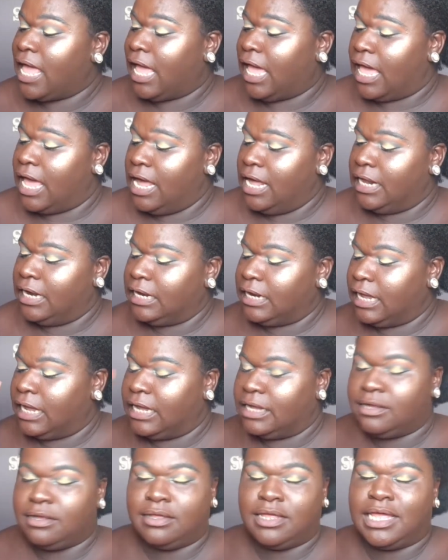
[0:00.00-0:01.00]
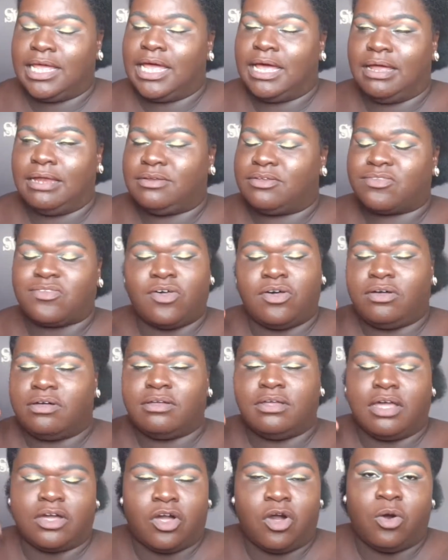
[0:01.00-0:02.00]
And I just got
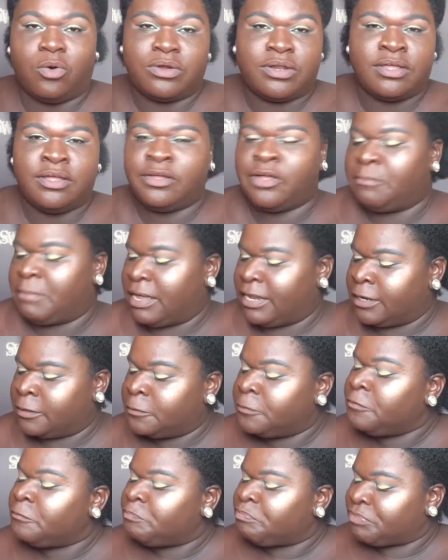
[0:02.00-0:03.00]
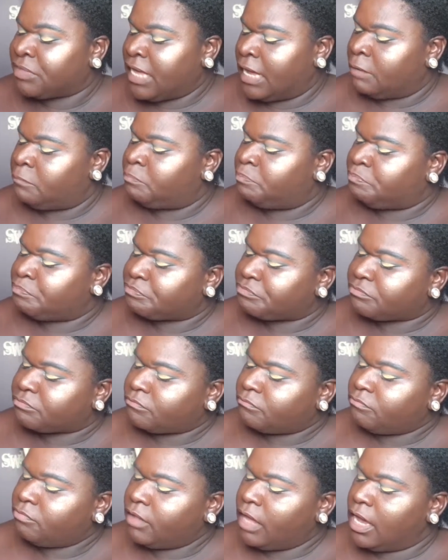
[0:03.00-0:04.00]
a cold. But yeah.
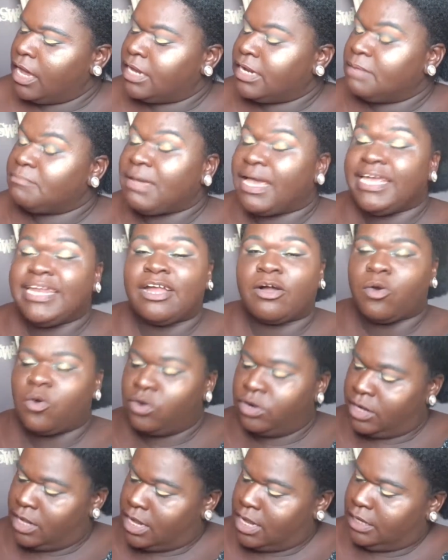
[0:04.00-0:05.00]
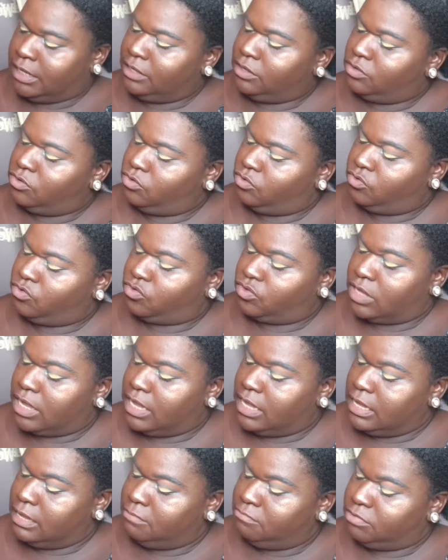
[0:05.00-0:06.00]
And in my inner corner, I used
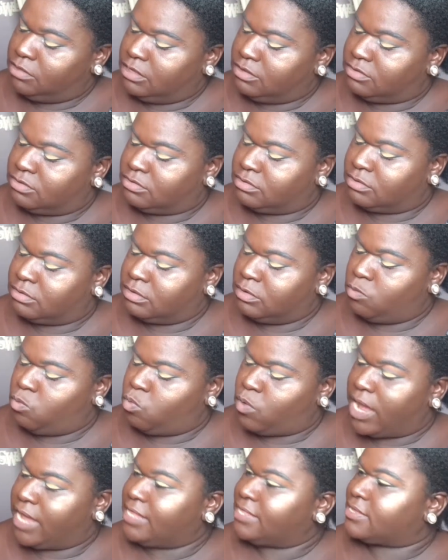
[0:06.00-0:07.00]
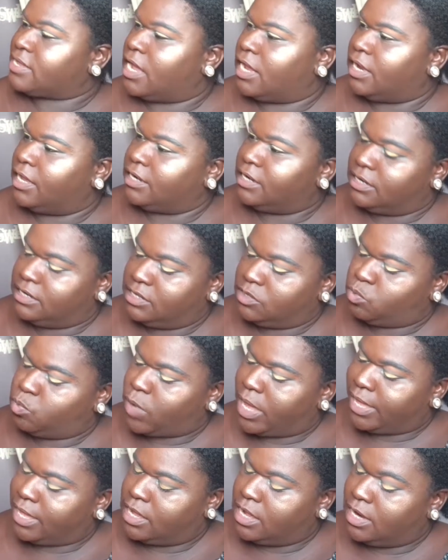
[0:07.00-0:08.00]
this white color. Now, this
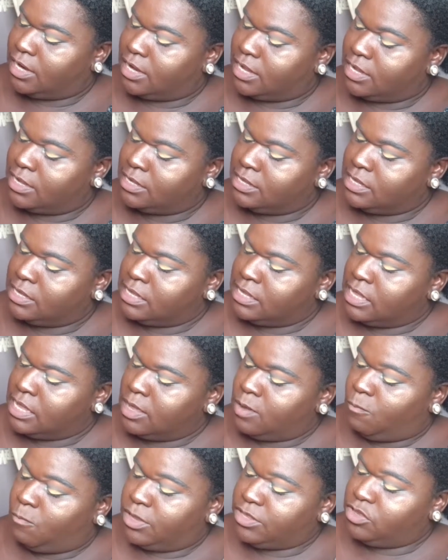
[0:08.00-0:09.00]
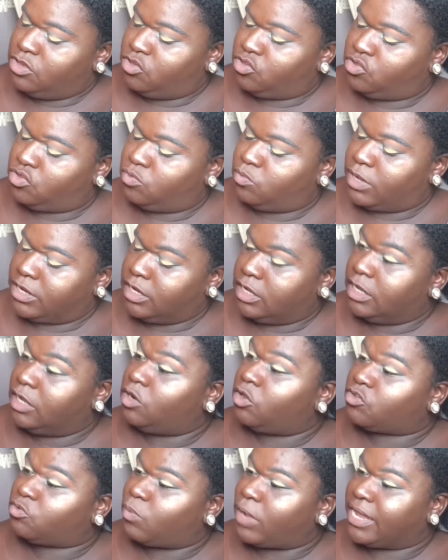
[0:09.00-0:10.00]
white color, when it
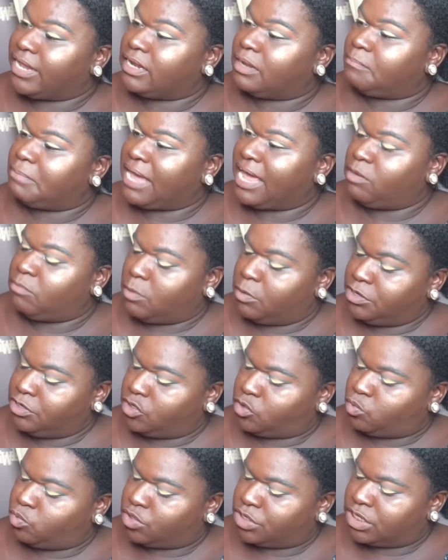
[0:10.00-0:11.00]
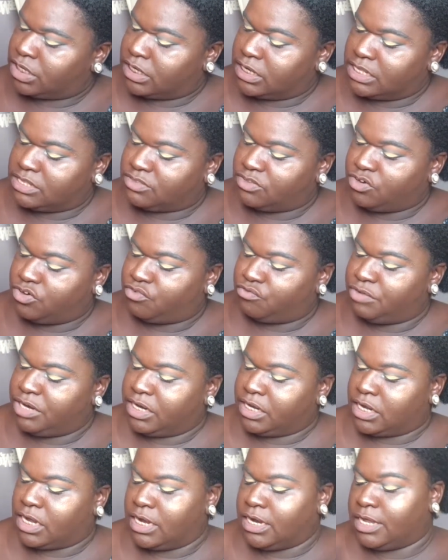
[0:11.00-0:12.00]
looks white in the pan, but when you swatch it, it's a
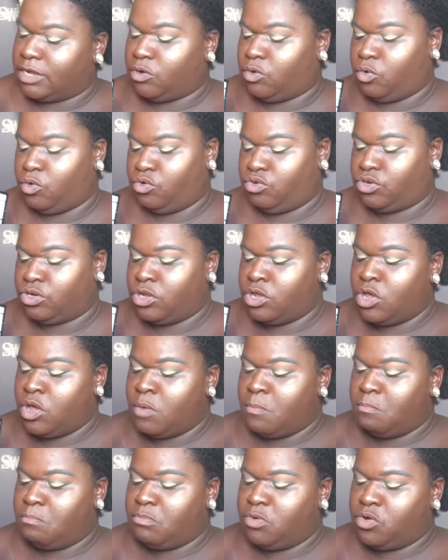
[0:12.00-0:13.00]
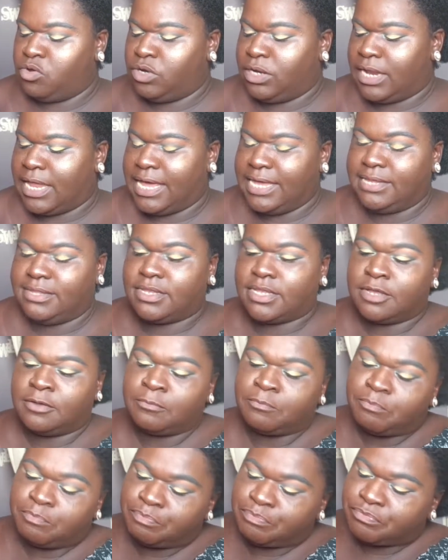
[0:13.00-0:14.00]
green color called Moonlight.
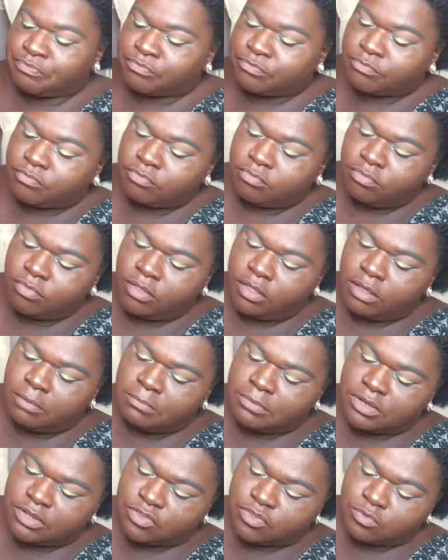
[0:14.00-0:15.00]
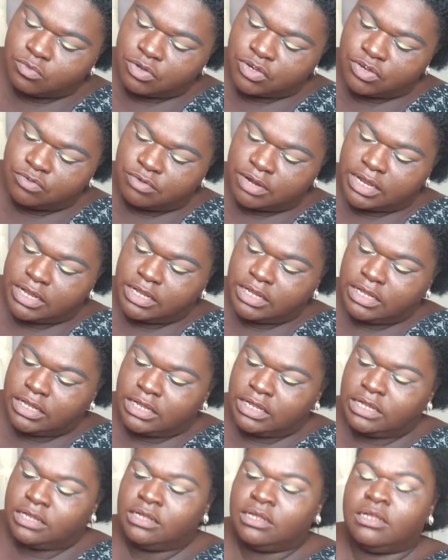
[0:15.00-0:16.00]
Let me just swatch it right
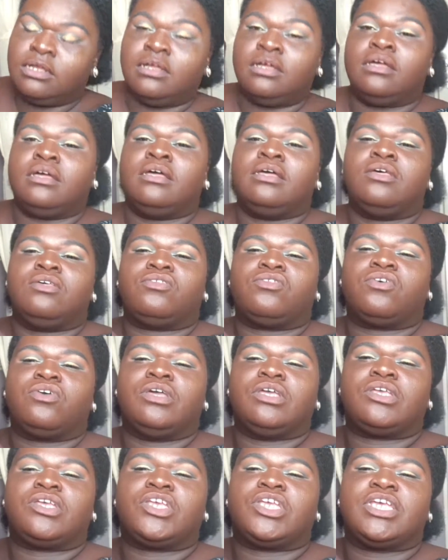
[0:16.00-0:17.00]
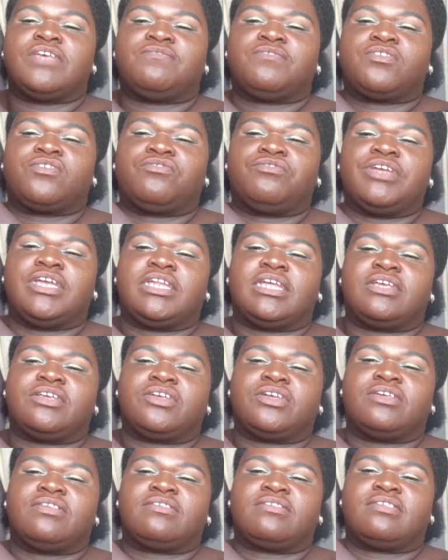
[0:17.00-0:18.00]
here. So it shifts green, as you
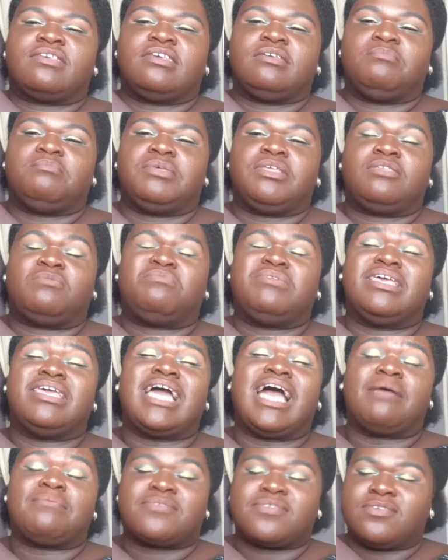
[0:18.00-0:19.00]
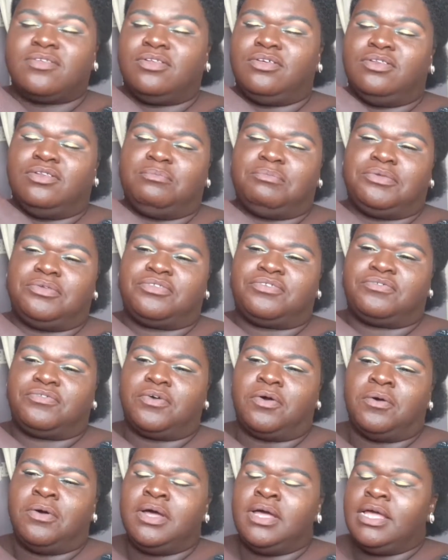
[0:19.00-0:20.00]
can see. It's absolutely
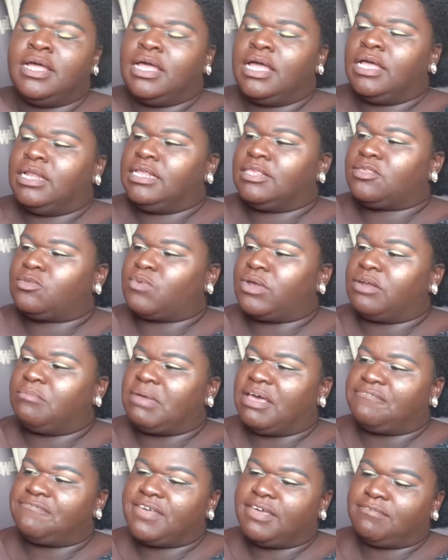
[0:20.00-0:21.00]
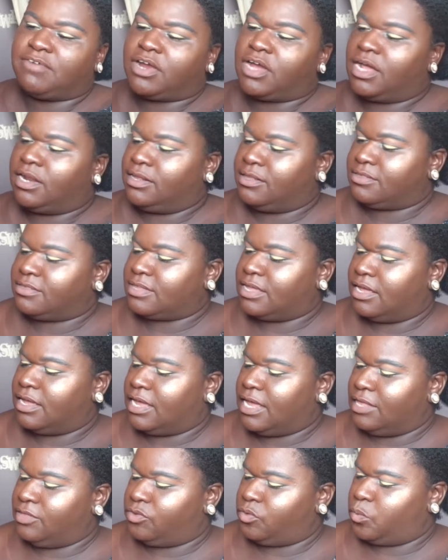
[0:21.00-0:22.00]
beautiful. This is one of my favorite colors
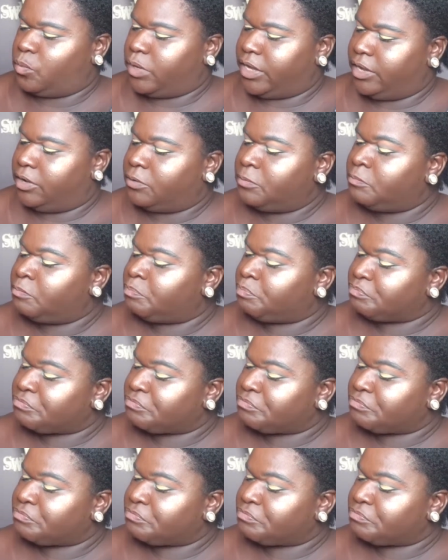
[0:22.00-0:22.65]
as well.